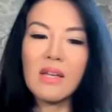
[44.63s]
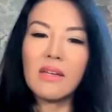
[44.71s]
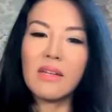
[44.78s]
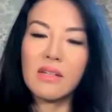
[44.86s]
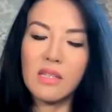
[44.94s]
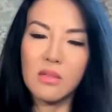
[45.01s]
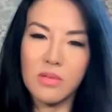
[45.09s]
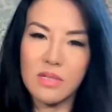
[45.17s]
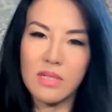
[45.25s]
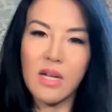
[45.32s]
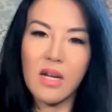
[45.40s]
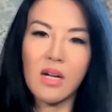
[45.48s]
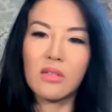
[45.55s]
And he was
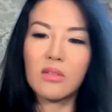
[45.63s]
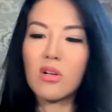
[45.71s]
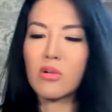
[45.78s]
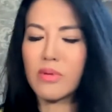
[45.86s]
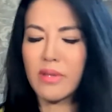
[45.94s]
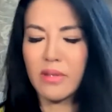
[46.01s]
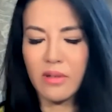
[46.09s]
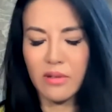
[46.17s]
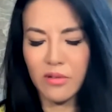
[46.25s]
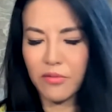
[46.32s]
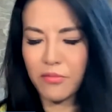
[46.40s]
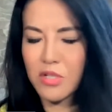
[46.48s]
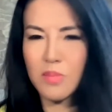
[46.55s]
there along with a
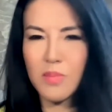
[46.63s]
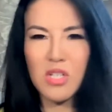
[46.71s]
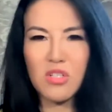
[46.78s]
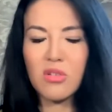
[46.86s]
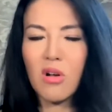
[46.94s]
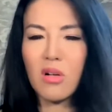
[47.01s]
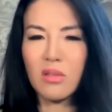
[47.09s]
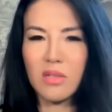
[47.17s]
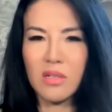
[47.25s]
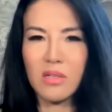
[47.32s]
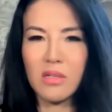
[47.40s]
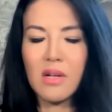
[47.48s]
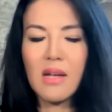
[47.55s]
free speech
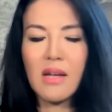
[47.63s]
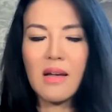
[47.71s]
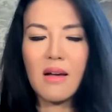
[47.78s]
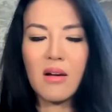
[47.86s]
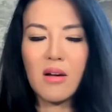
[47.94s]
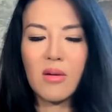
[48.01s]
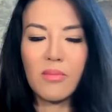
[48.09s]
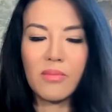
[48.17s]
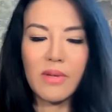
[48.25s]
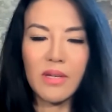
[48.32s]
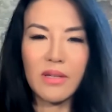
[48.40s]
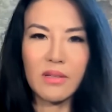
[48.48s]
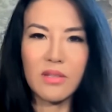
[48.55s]
scholar
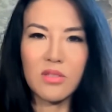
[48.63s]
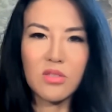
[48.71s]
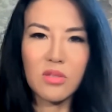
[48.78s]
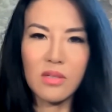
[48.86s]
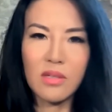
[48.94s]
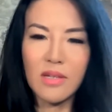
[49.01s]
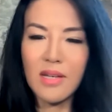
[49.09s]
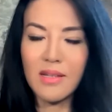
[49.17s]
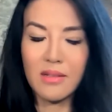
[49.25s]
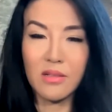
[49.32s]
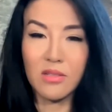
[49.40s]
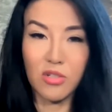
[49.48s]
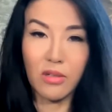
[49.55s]
and
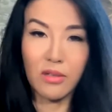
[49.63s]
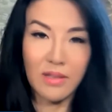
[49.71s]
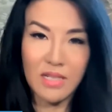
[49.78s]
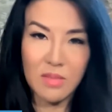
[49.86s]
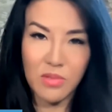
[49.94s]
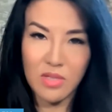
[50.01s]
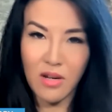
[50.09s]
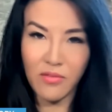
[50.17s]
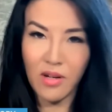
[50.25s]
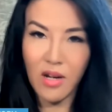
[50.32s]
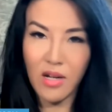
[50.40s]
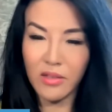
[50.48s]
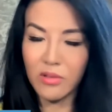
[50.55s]
a journalist, Mustafa
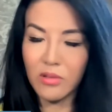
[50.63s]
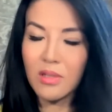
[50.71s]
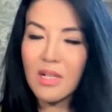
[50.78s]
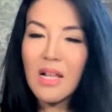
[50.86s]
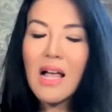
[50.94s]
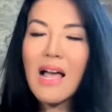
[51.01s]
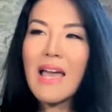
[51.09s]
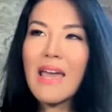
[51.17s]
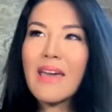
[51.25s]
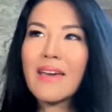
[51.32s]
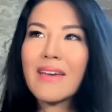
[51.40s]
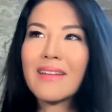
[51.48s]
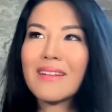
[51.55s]
Akyol.
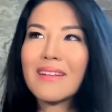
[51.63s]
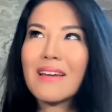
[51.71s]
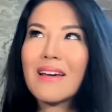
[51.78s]
And